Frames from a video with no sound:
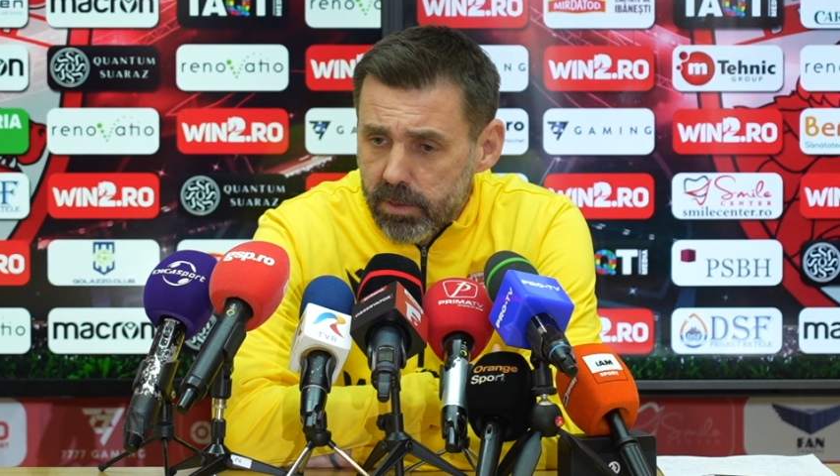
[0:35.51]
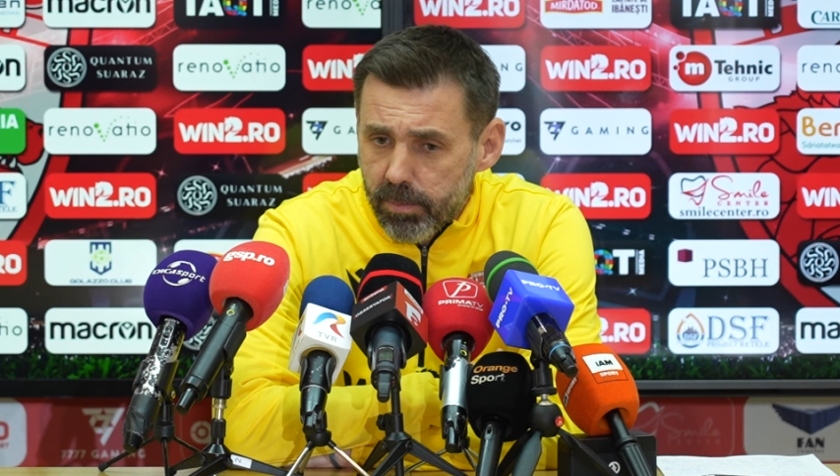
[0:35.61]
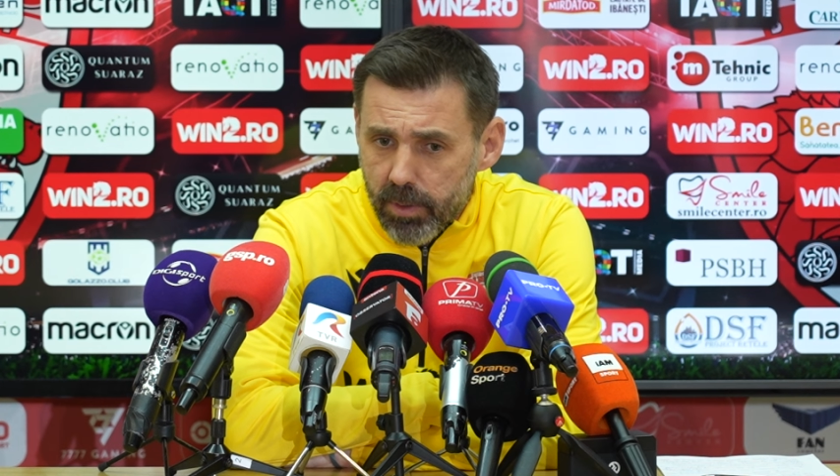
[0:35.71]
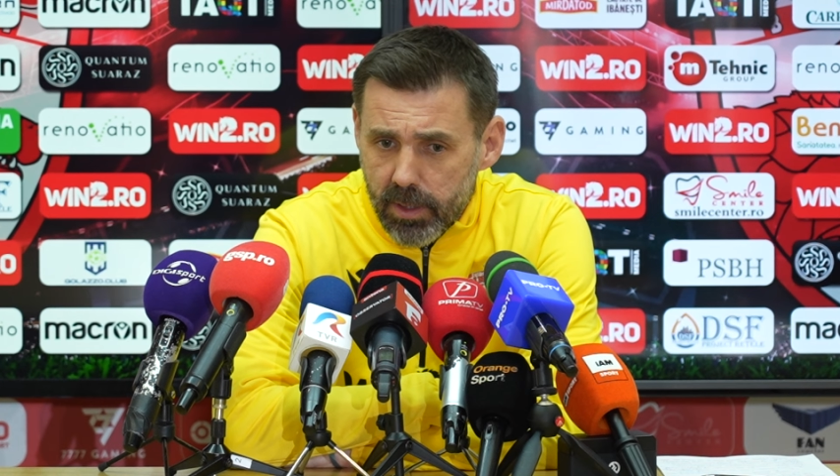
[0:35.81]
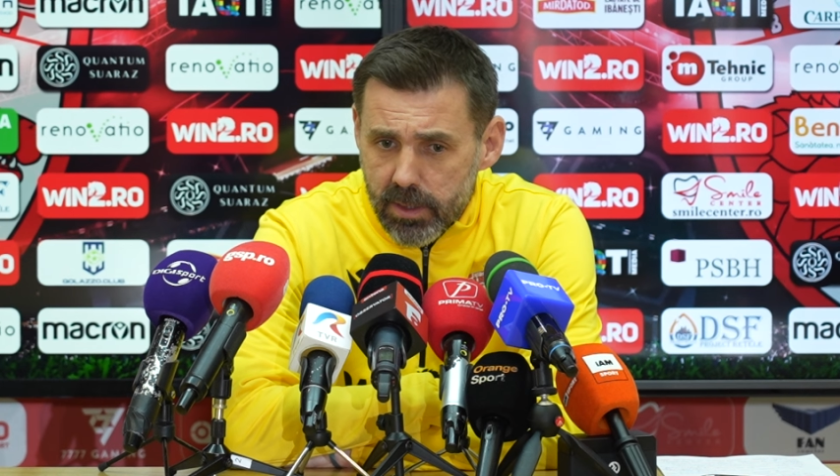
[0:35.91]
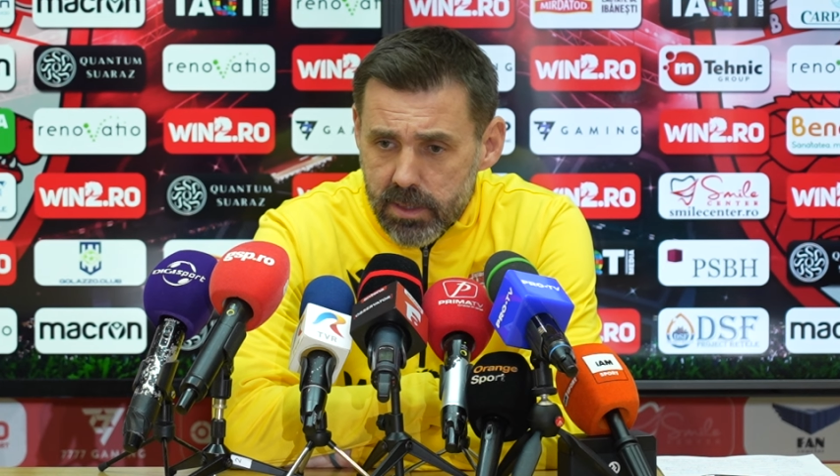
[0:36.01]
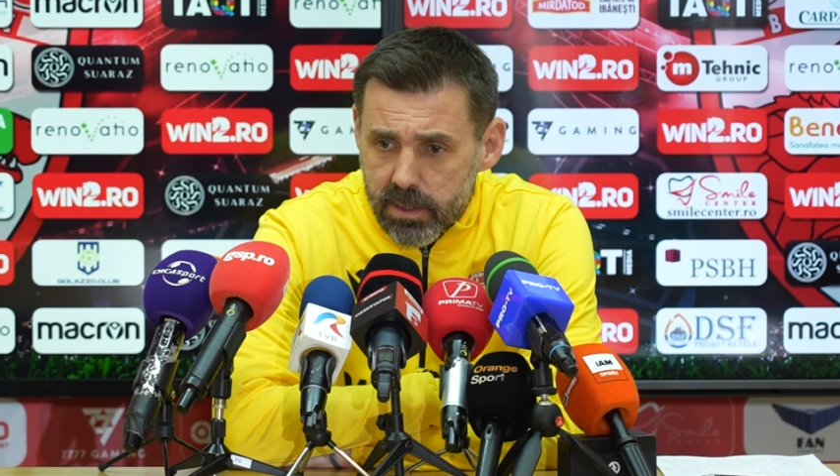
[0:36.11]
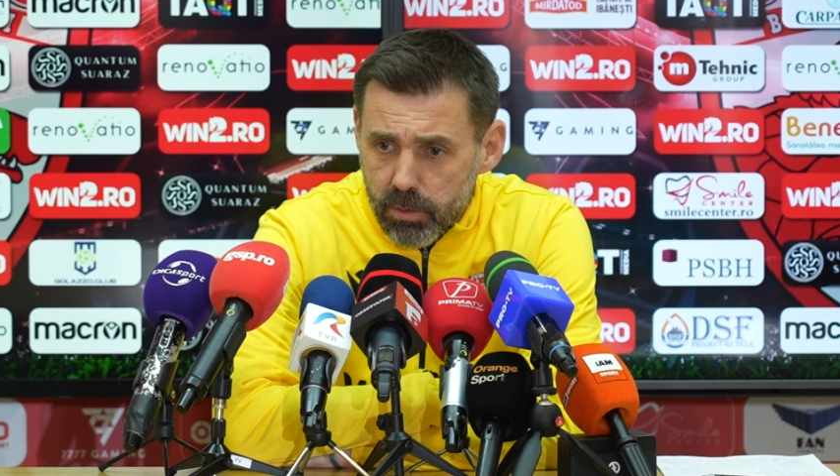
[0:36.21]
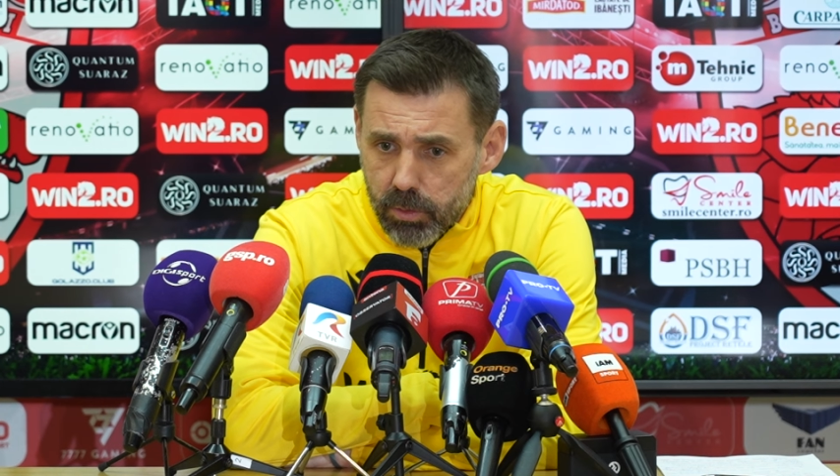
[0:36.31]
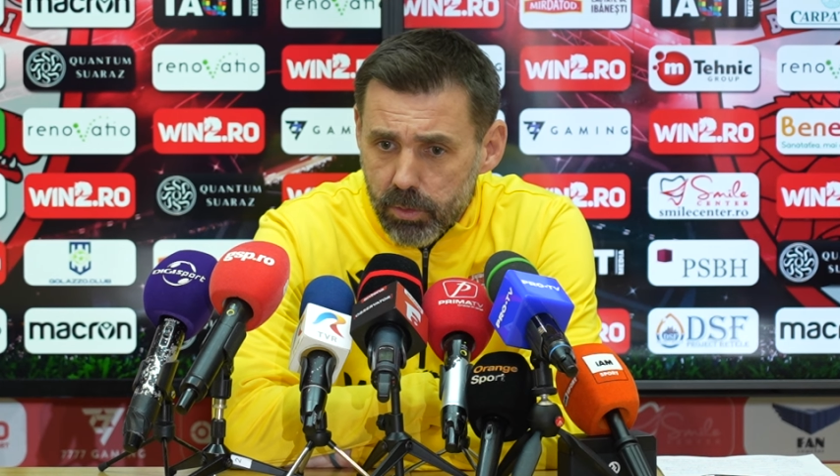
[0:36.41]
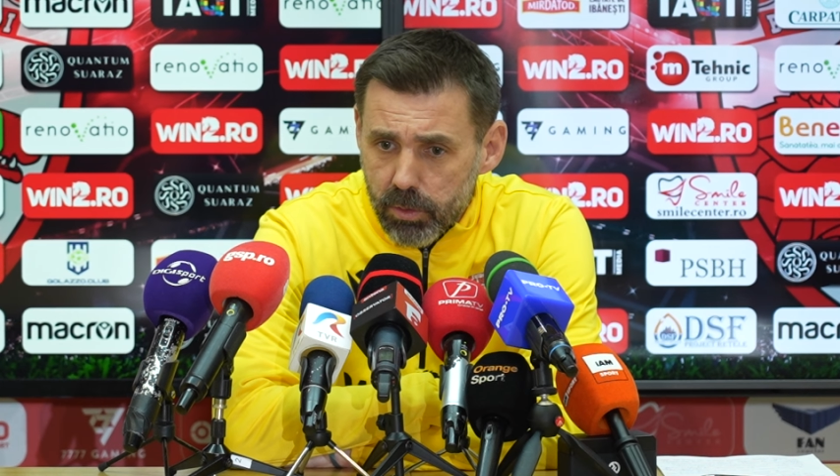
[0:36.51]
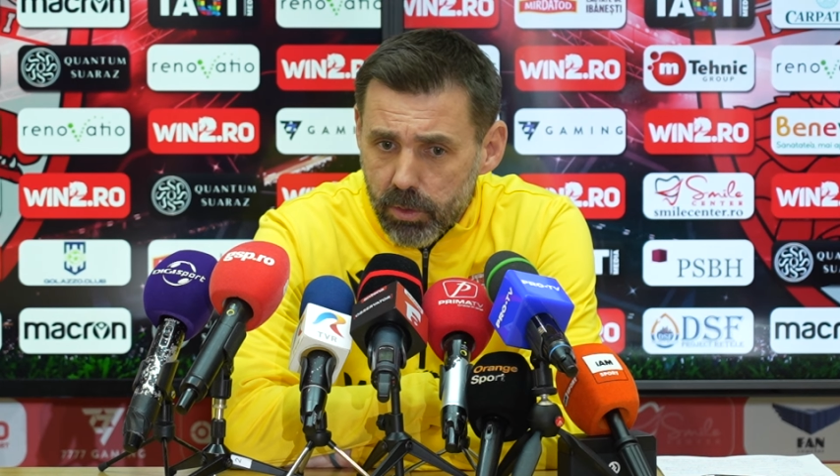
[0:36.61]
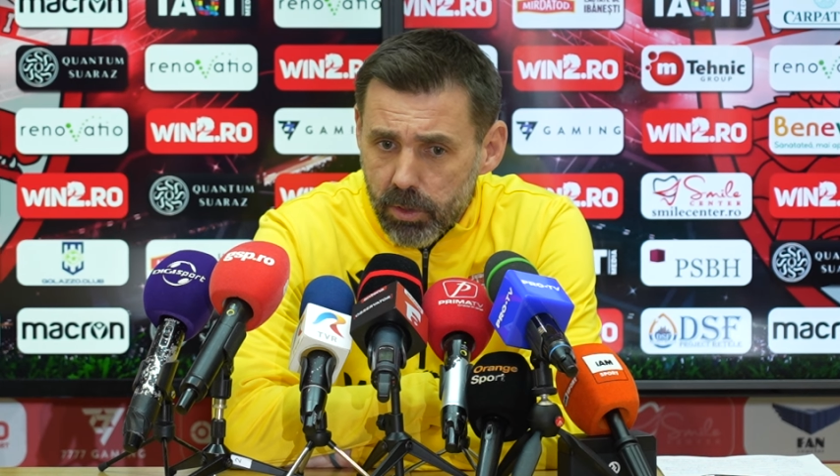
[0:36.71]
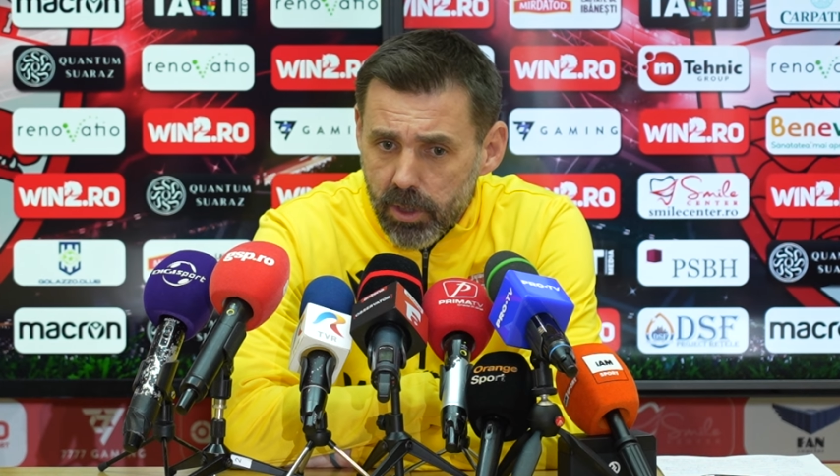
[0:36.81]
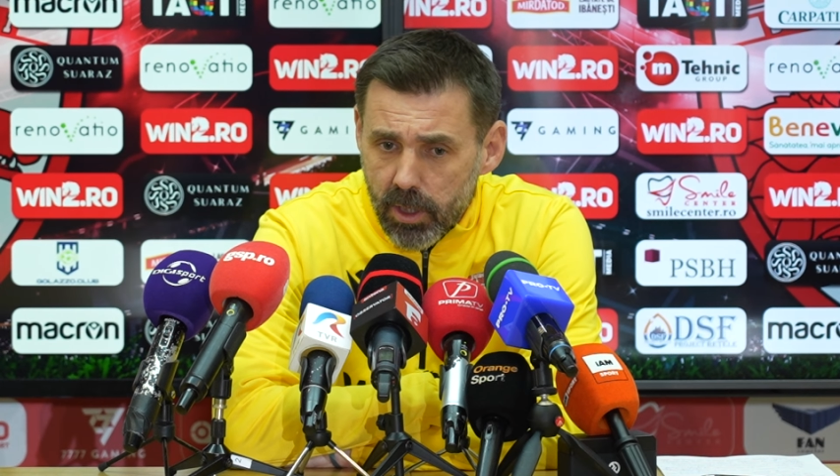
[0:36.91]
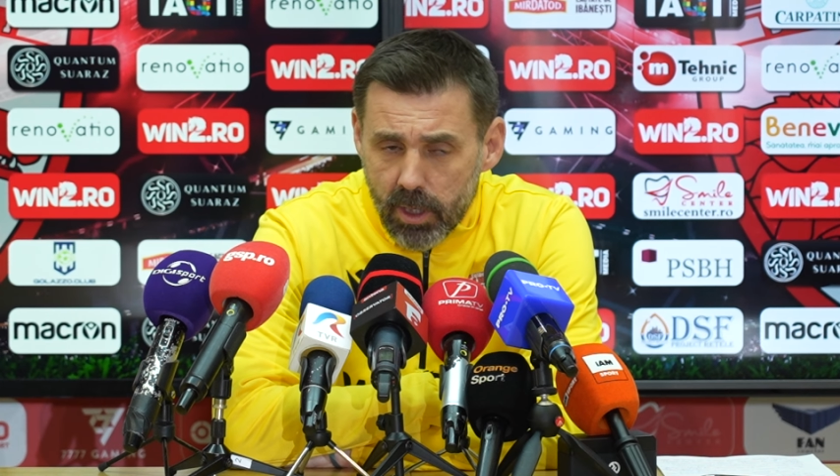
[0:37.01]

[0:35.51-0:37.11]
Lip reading: the players to